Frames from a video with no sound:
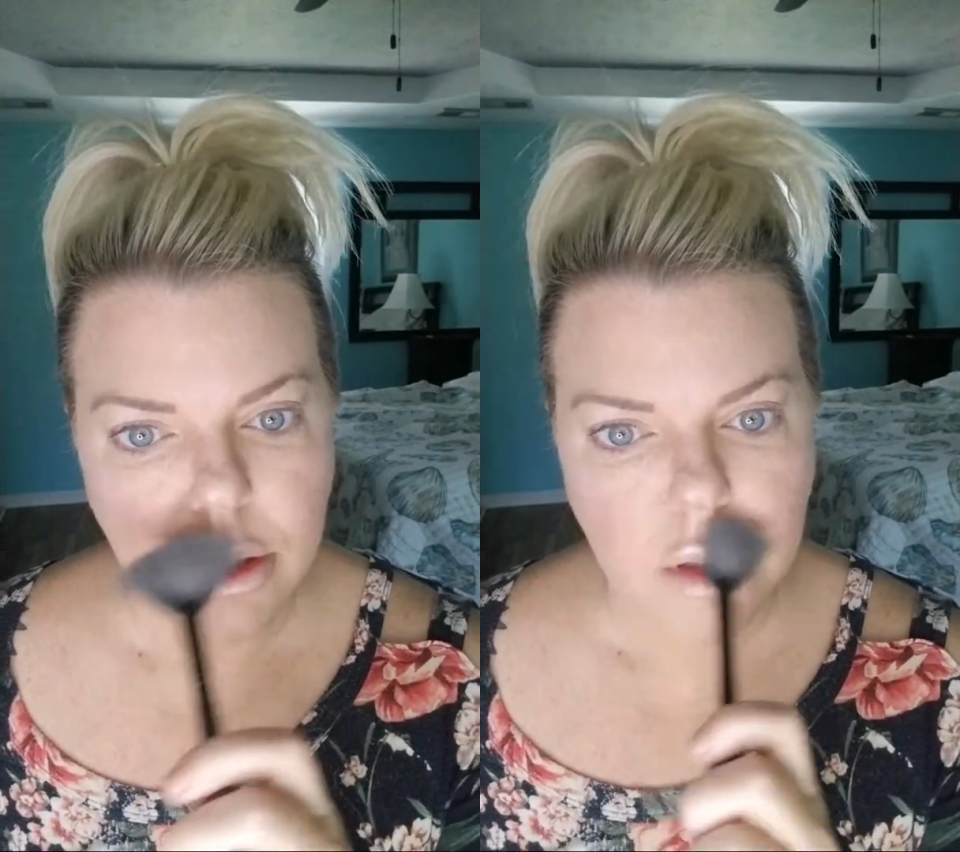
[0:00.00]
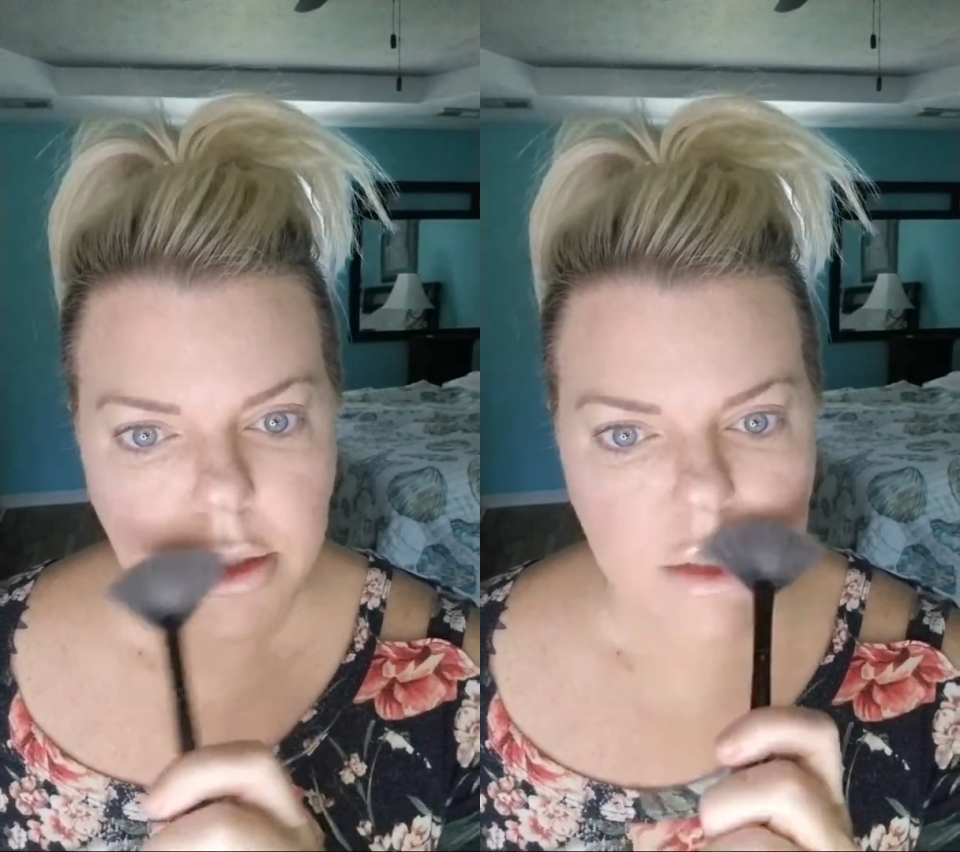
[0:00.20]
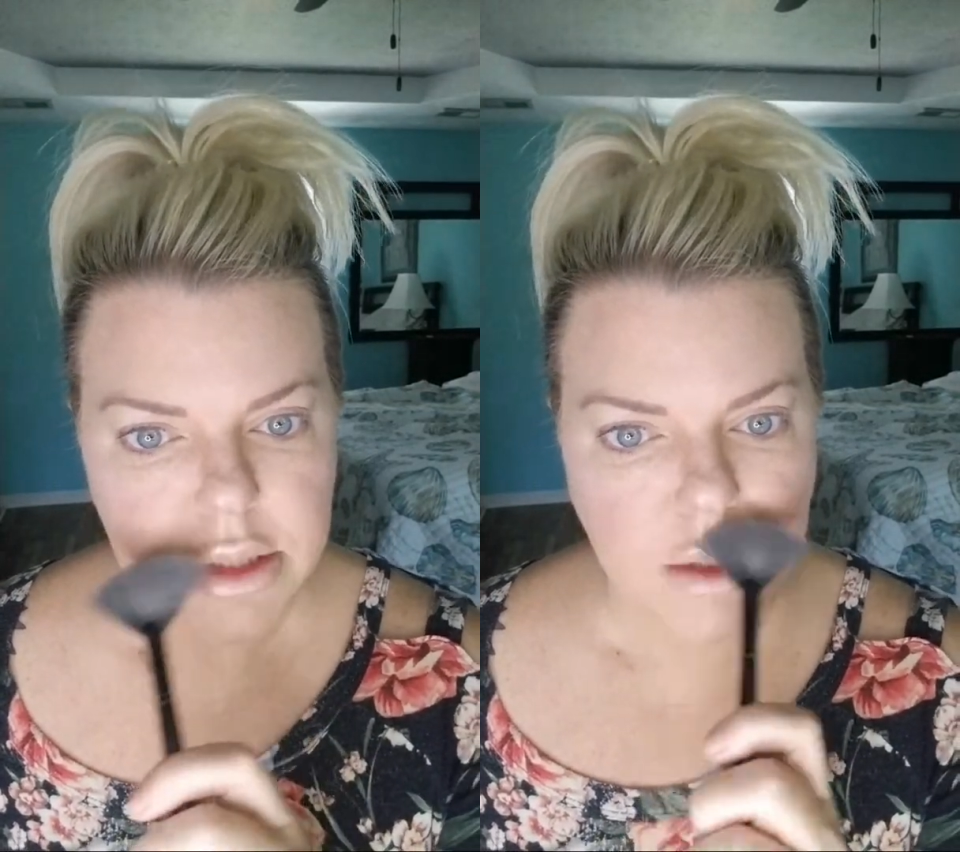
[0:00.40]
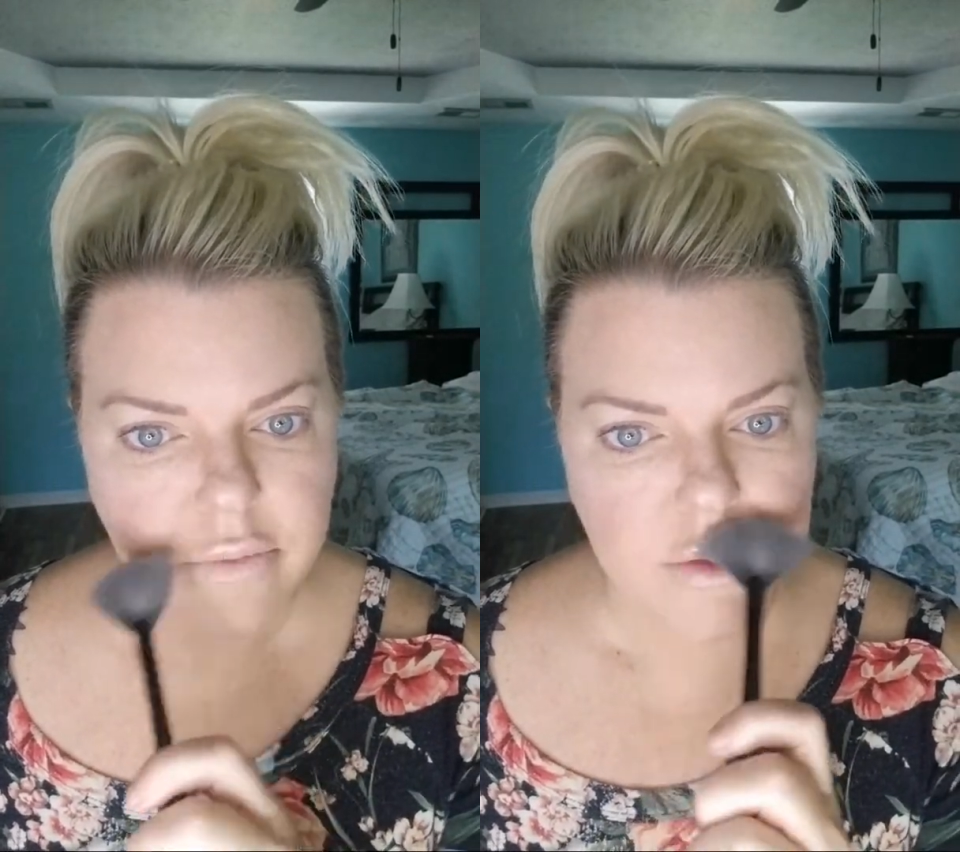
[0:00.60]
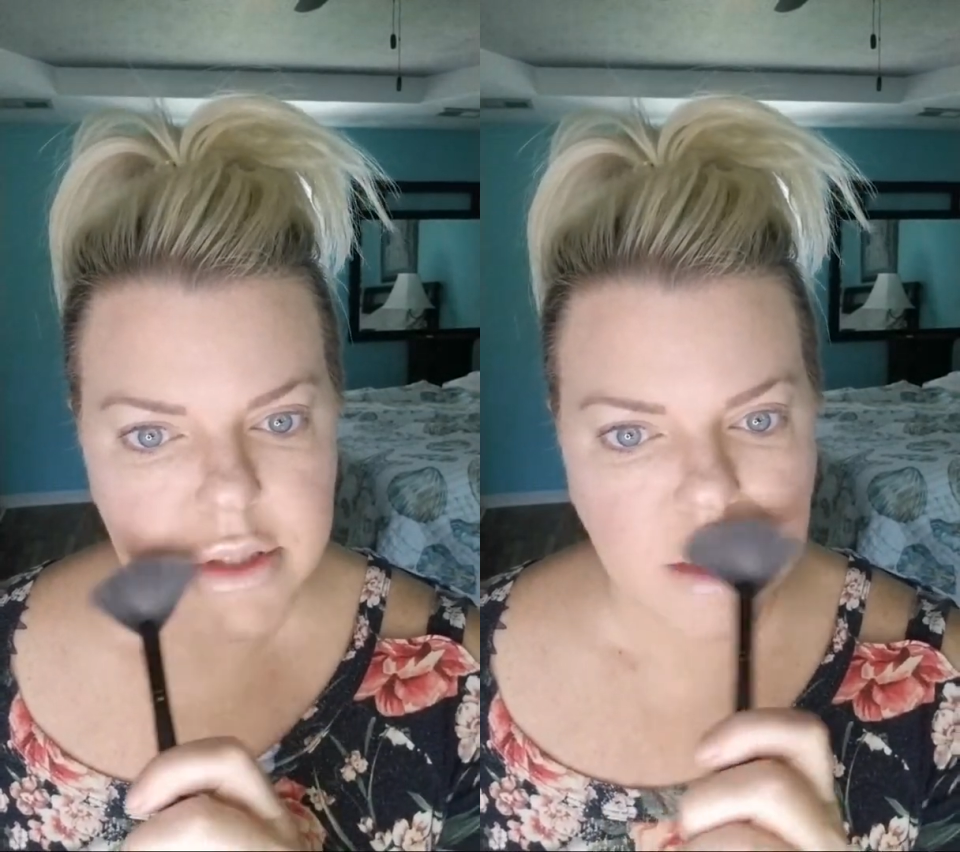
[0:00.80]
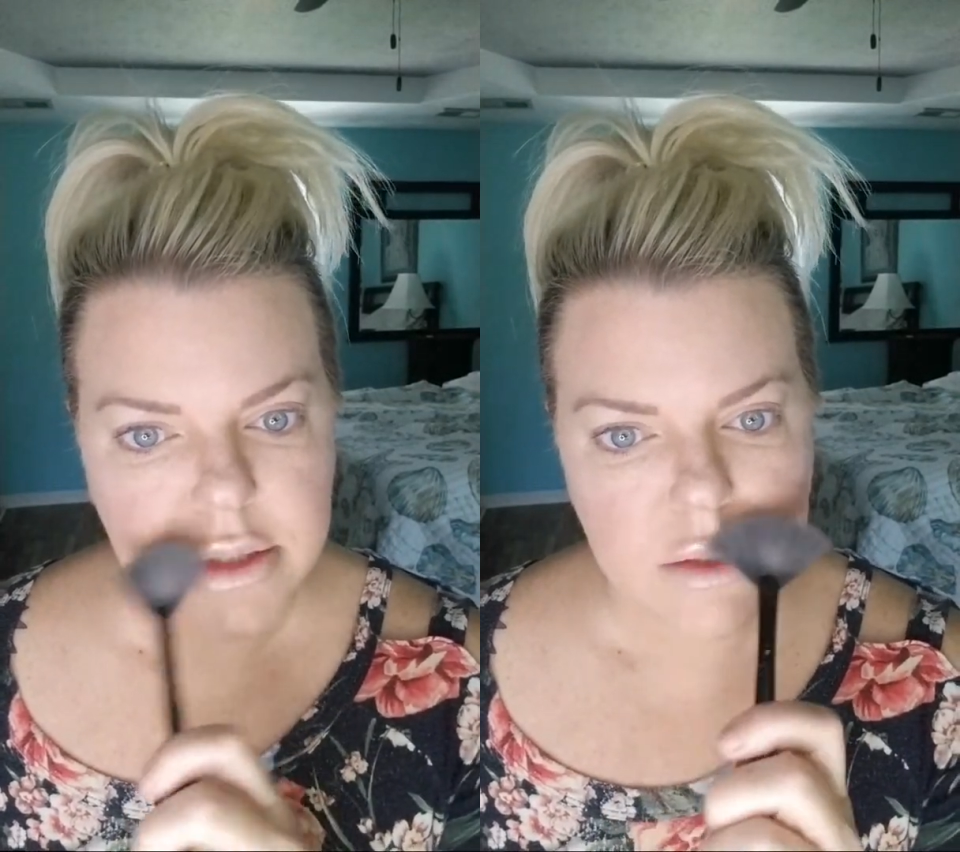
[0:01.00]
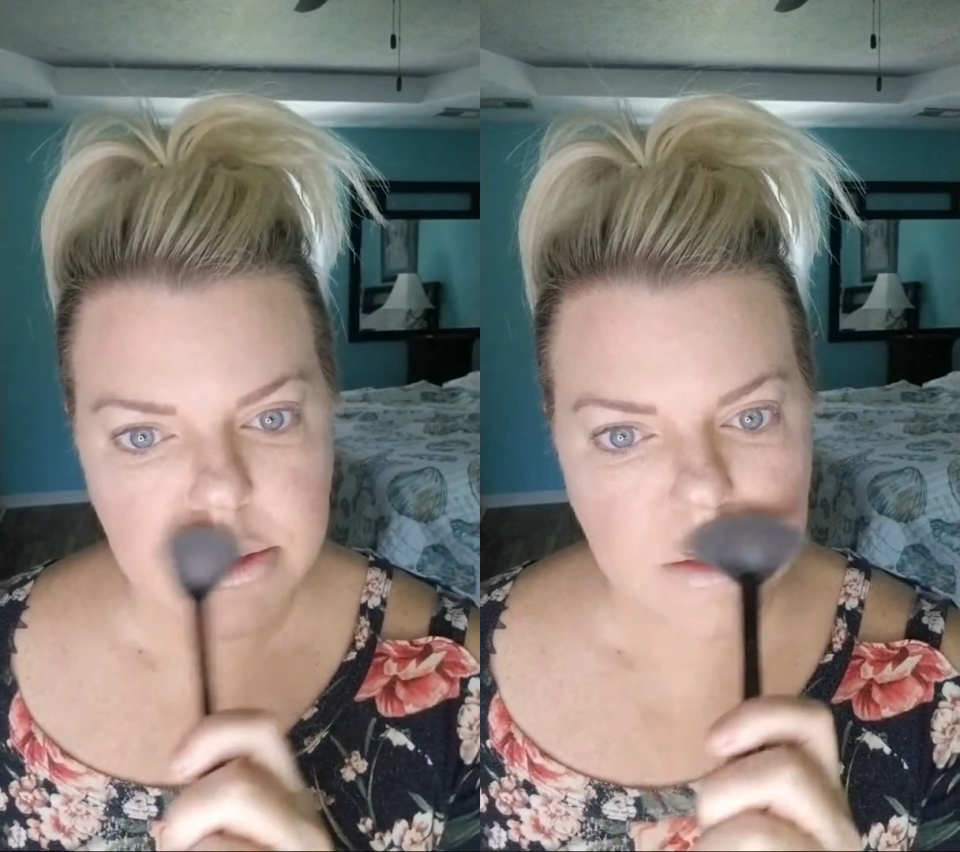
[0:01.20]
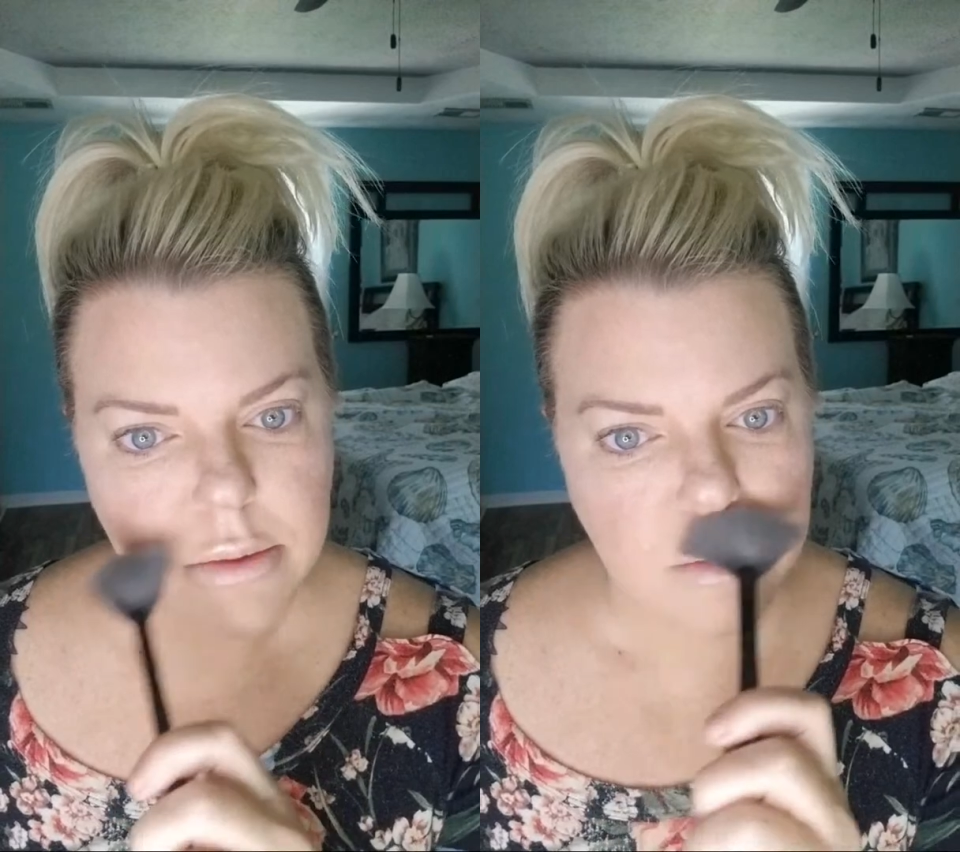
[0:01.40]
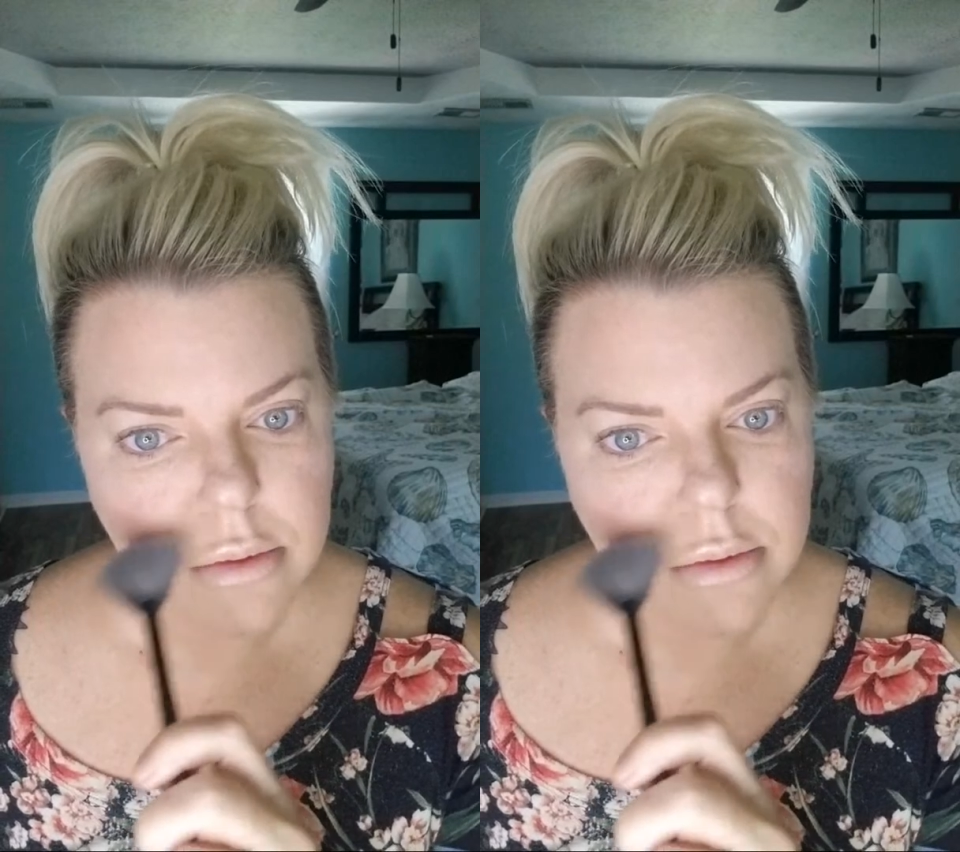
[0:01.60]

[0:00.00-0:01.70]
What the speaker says: And it just emphasizes.